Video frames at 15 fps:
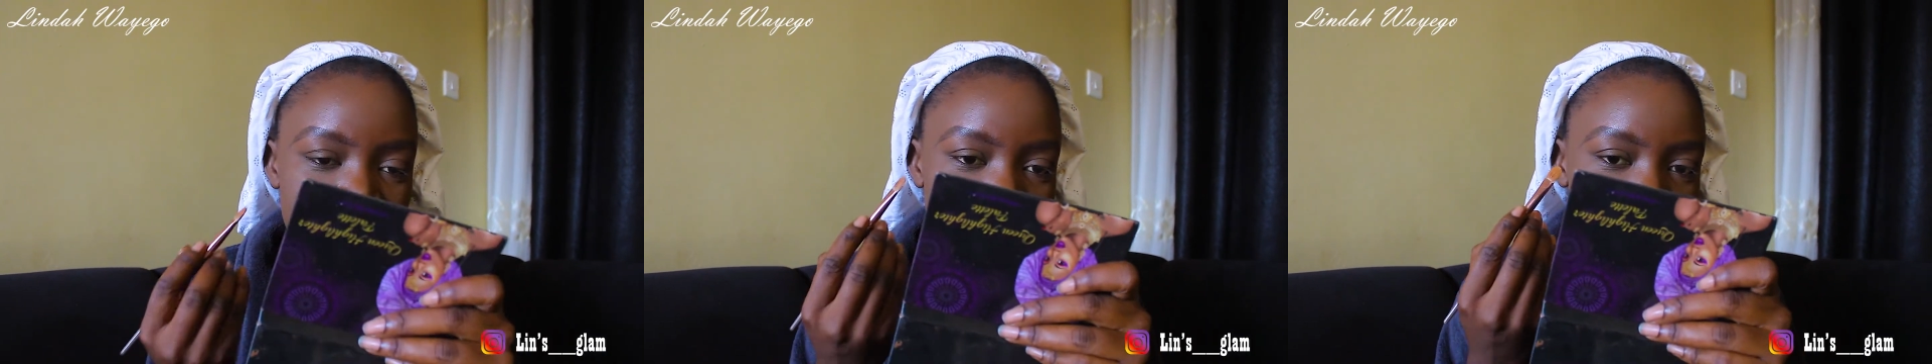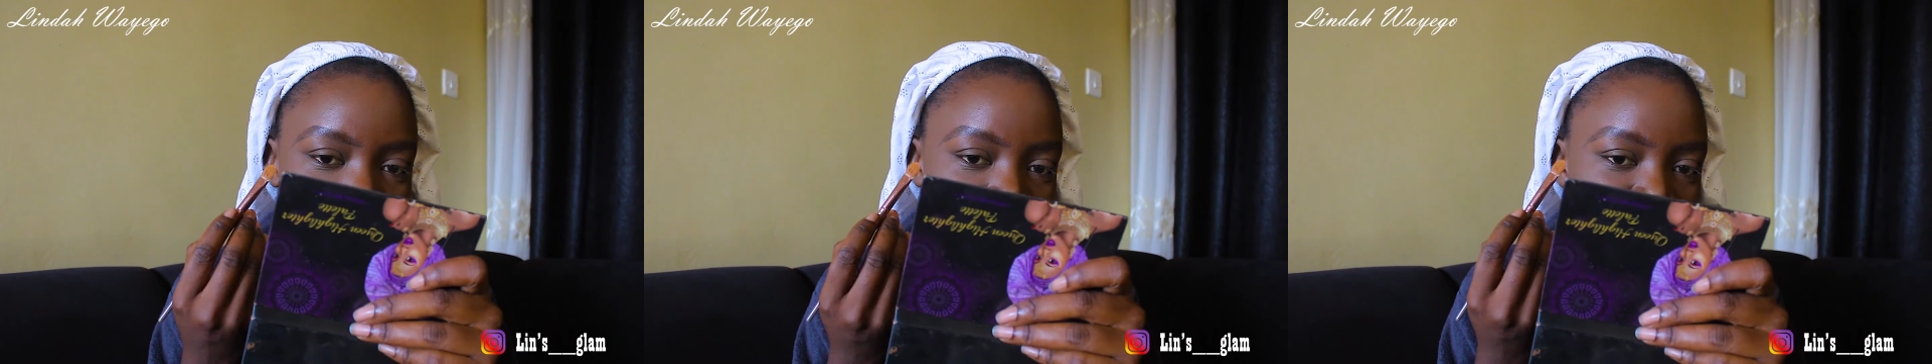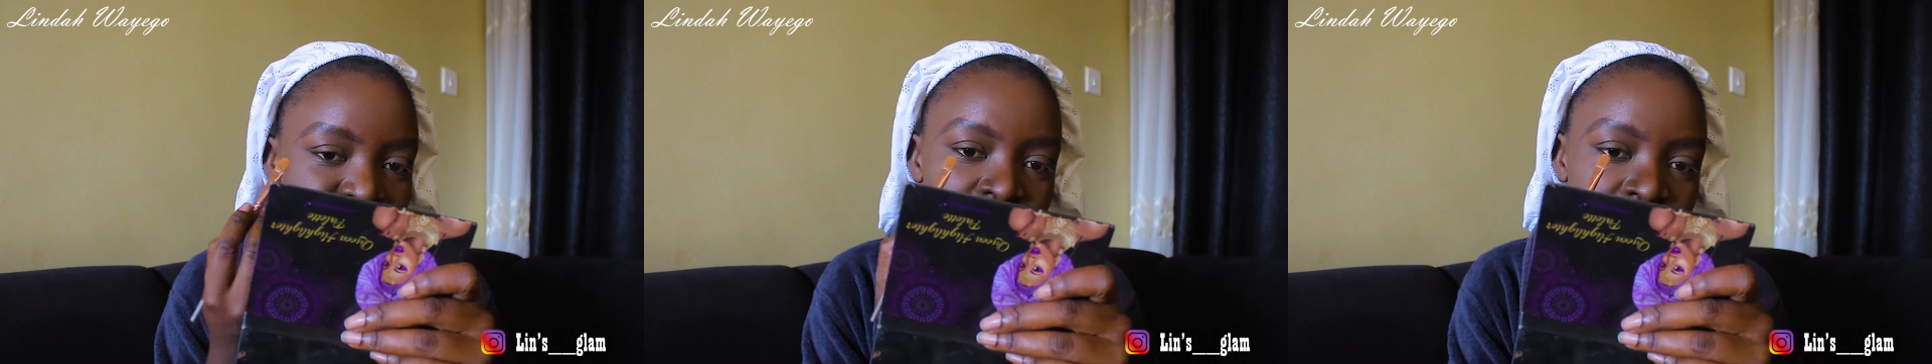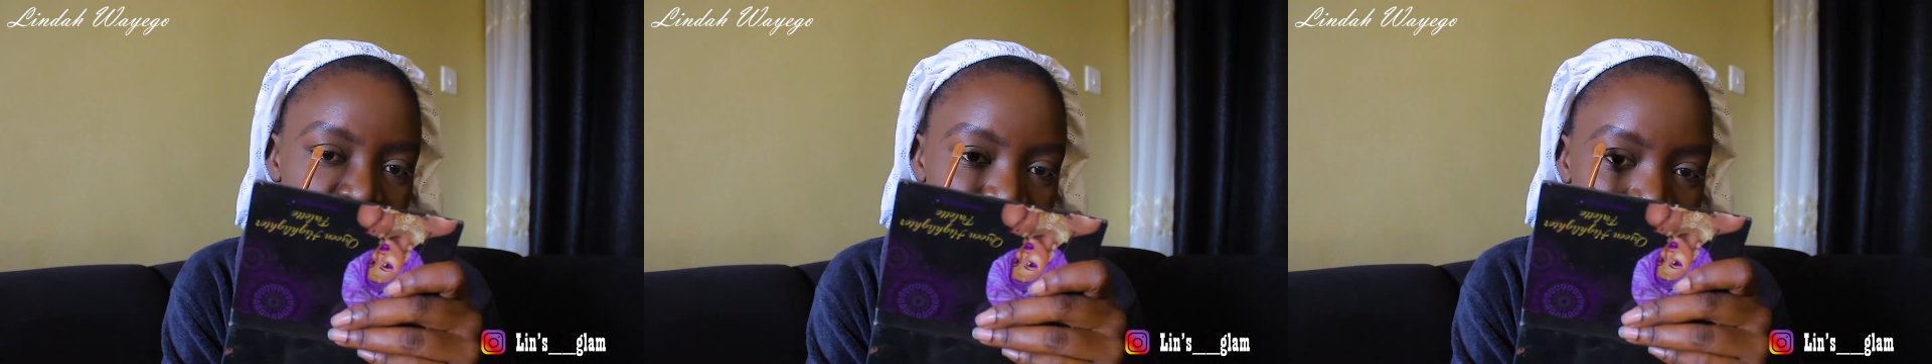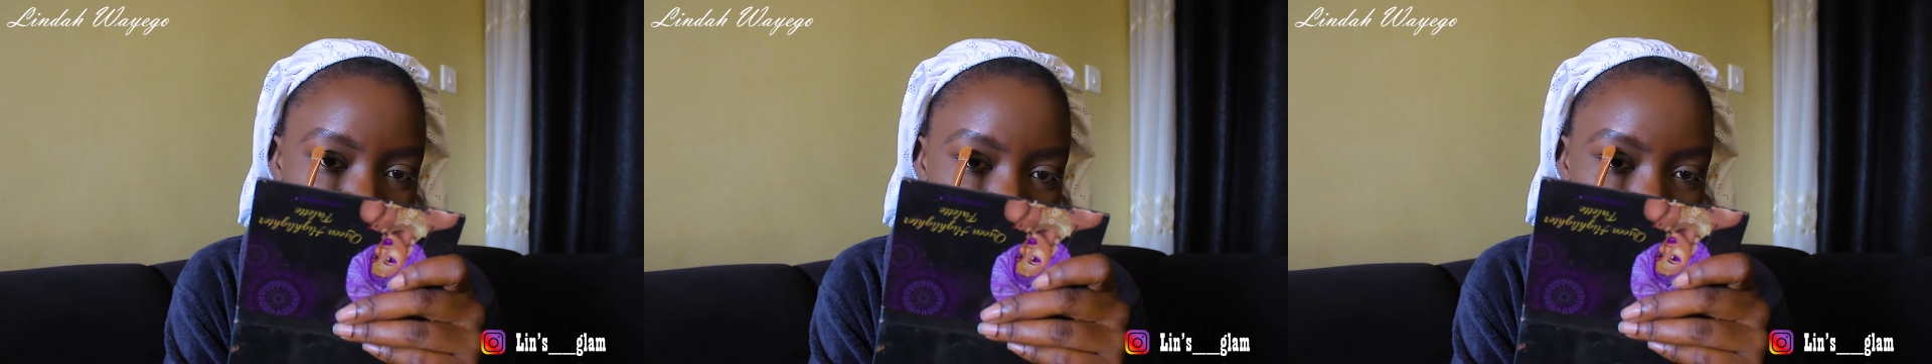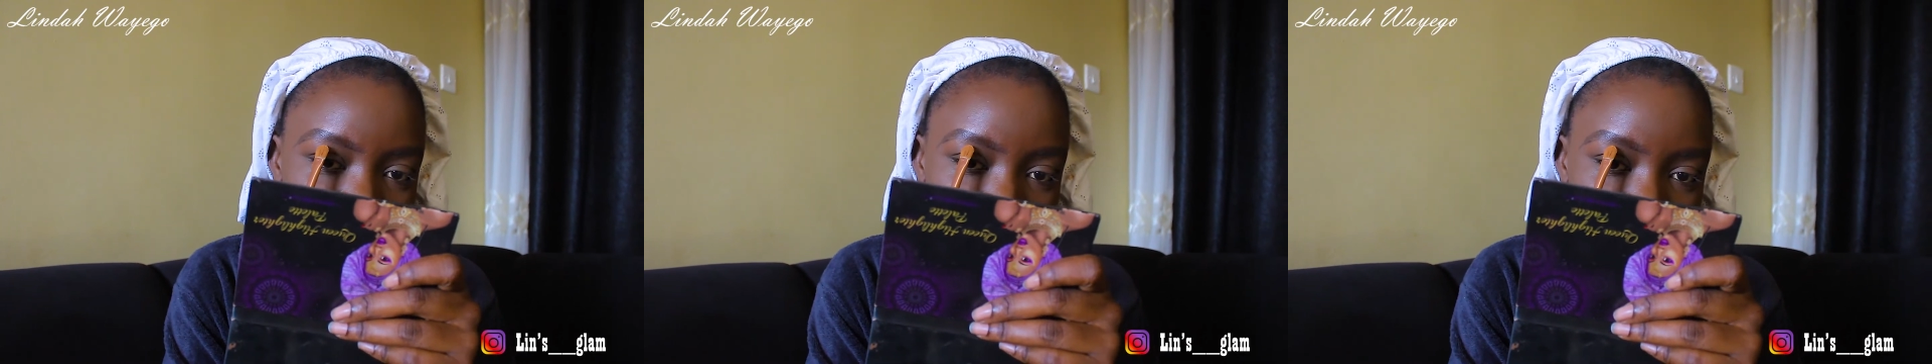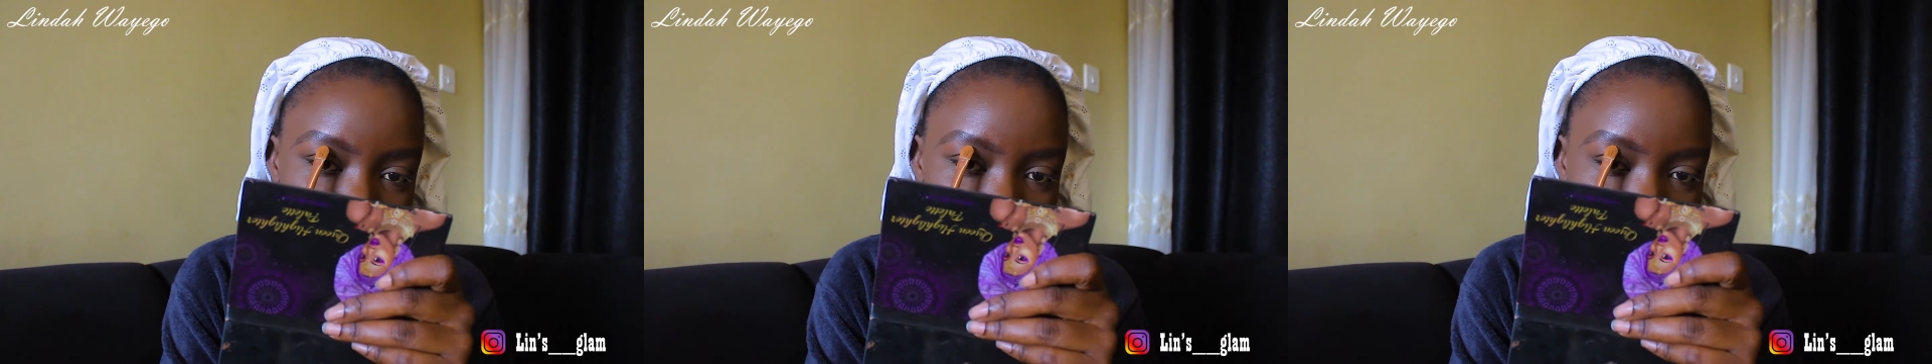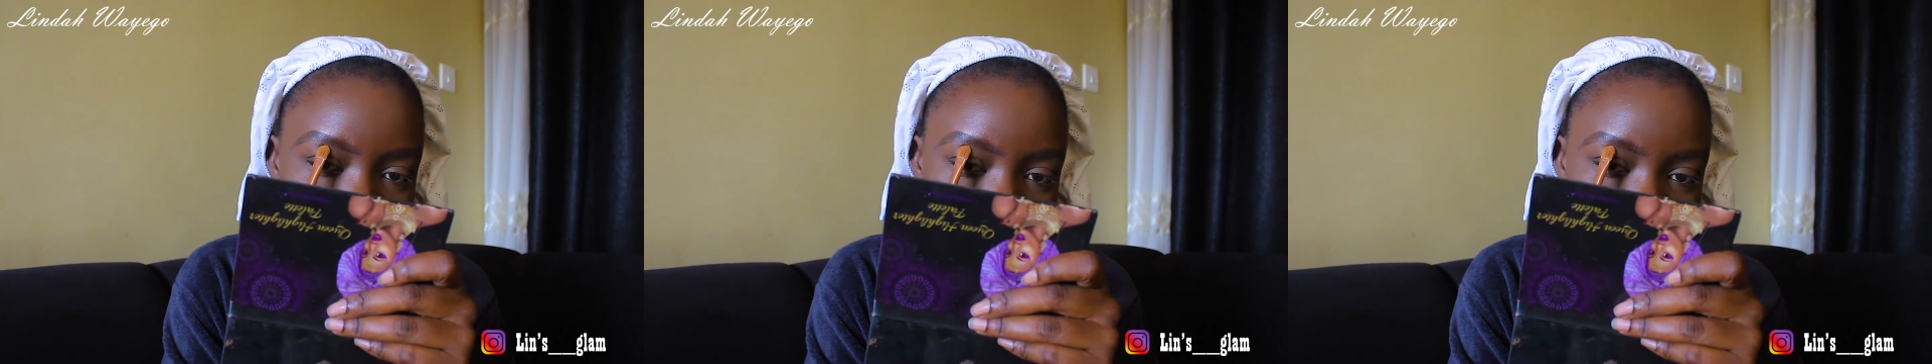just that I like
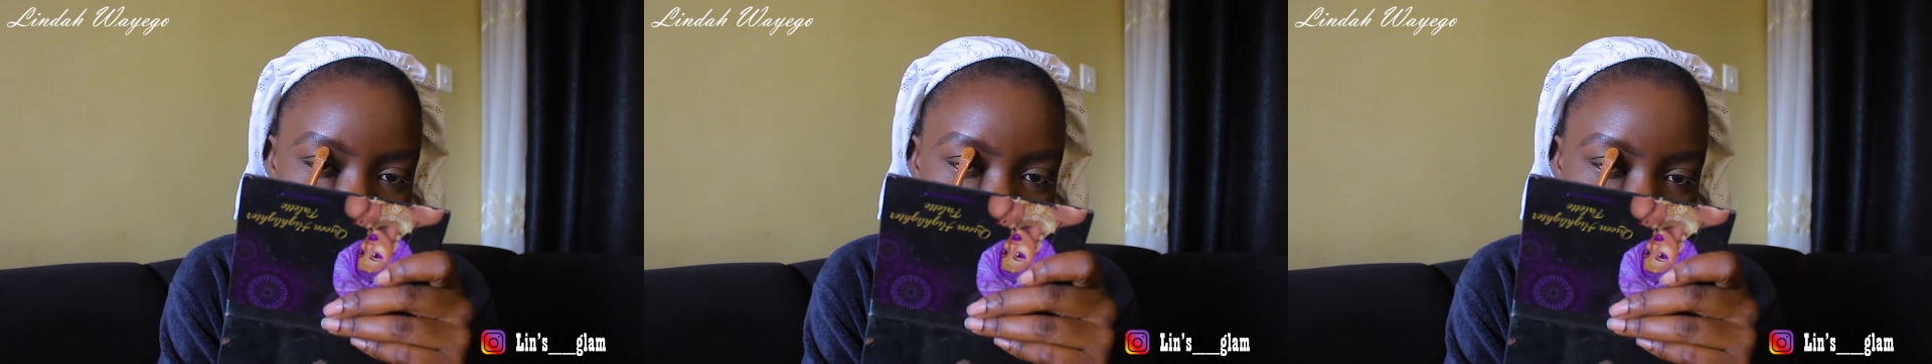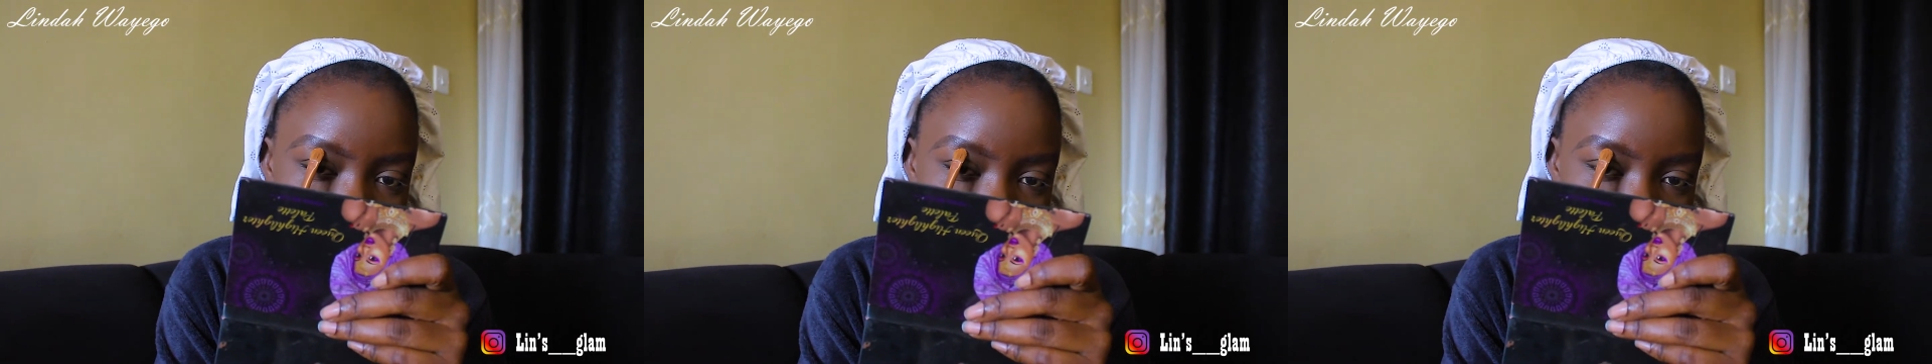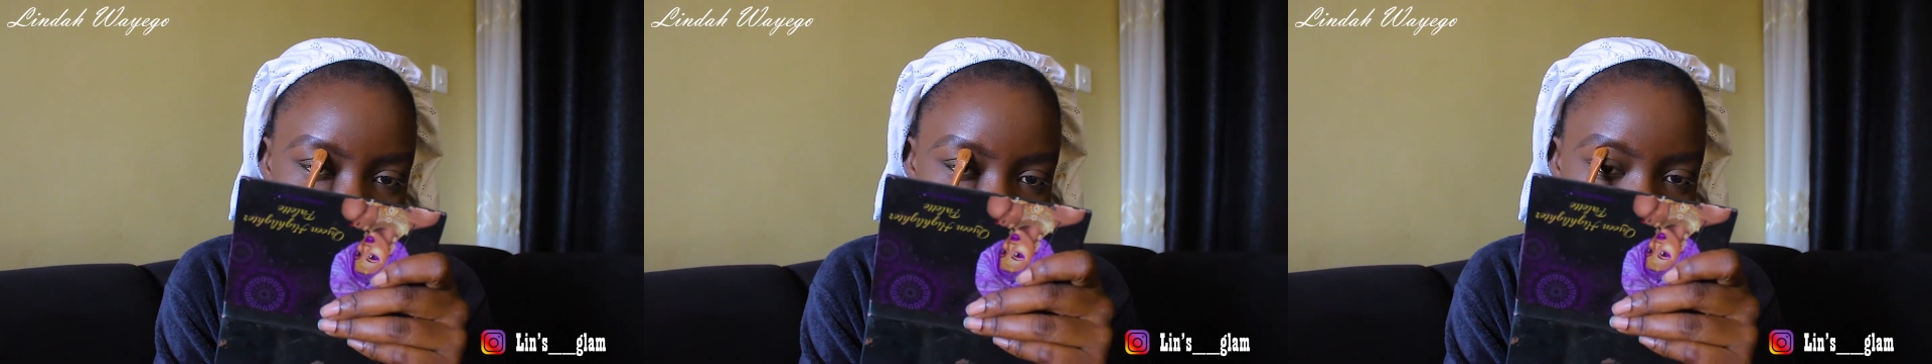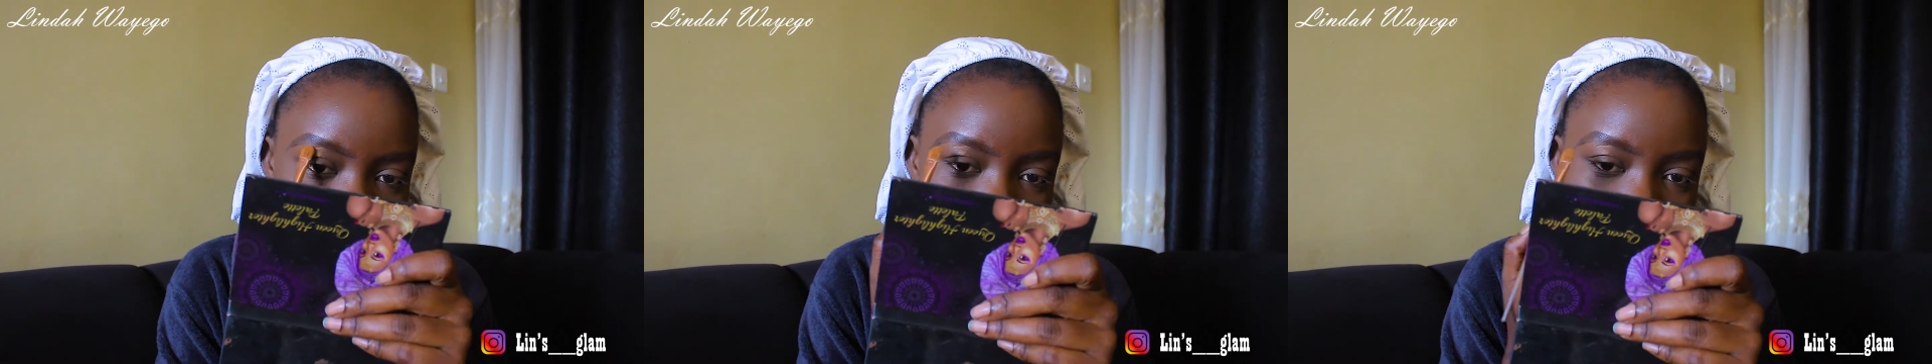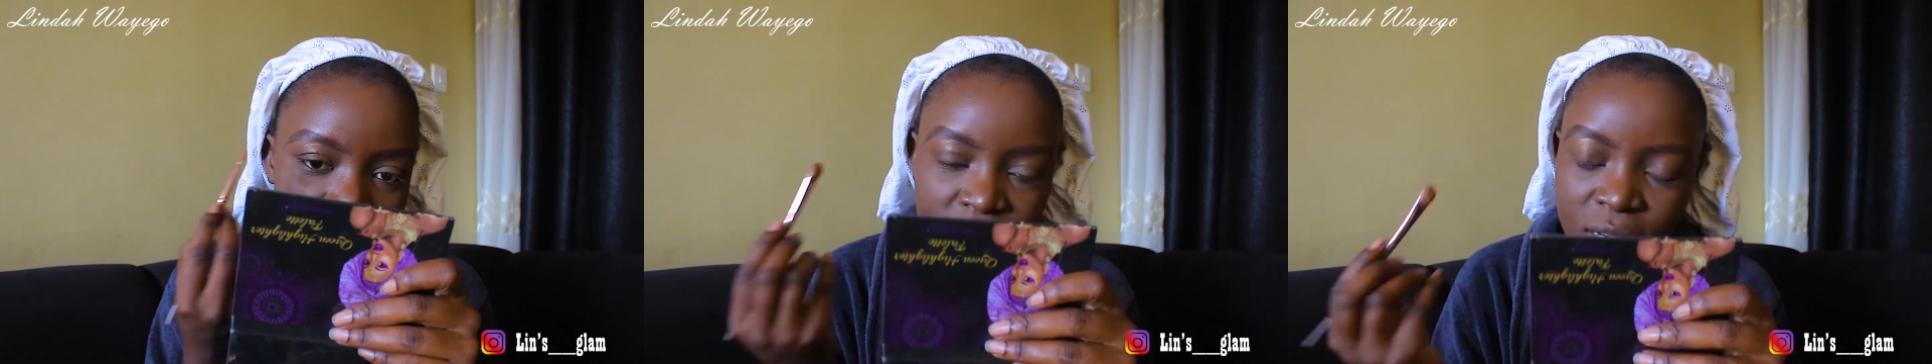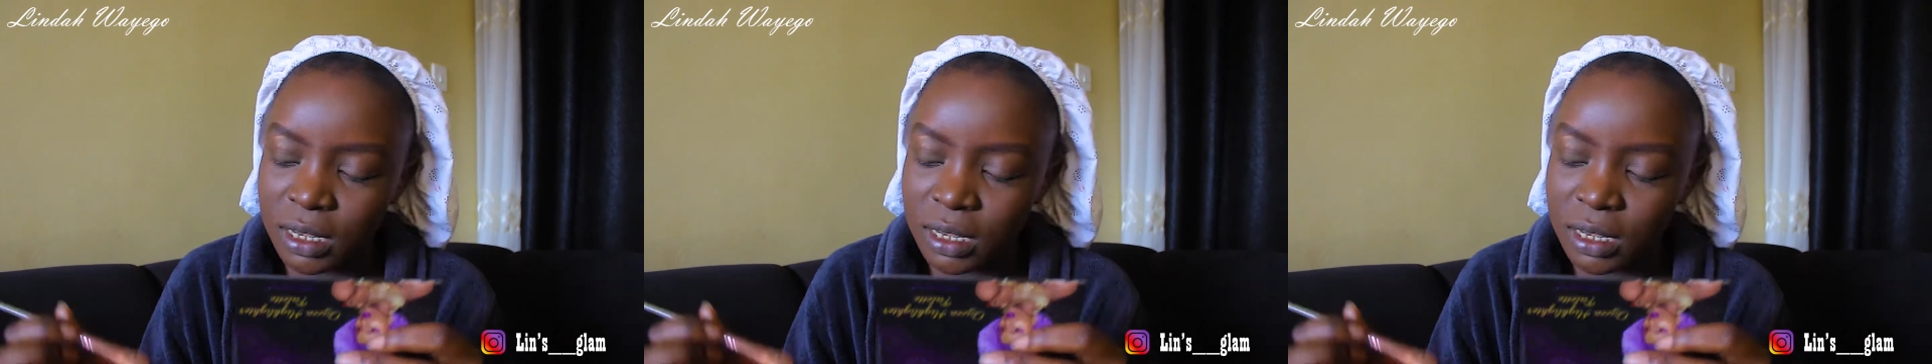my eyebrows very